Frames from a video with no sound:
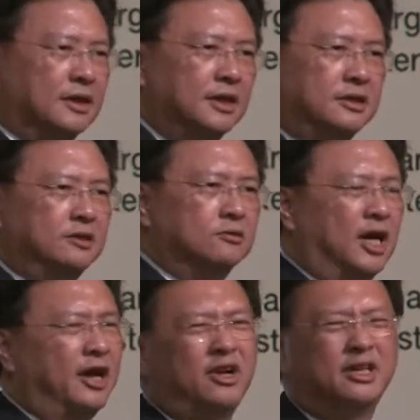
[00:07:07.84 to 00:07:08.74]
alert you.
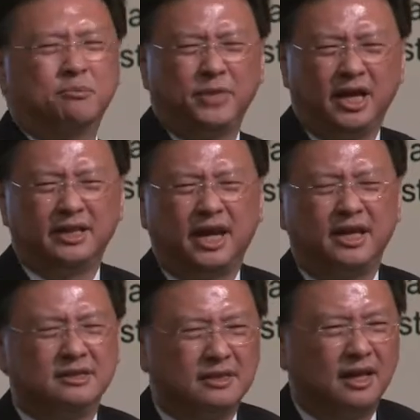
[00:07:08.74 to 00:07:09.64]
I'd rather pay
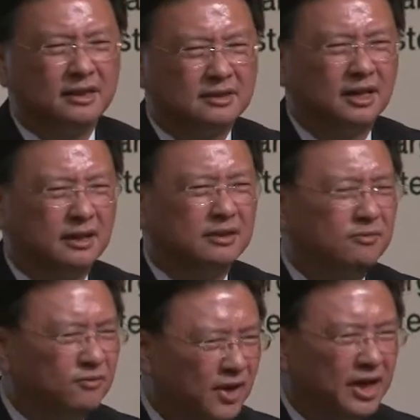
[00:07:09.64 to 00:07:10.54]
10 cents than
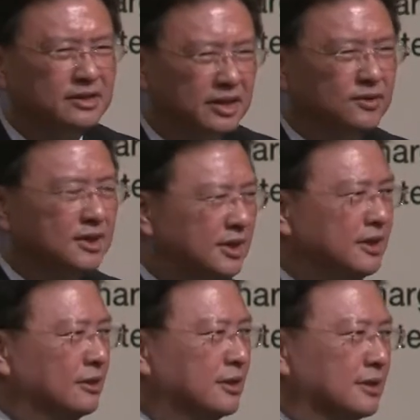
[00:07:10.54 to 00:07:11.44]
fine $70.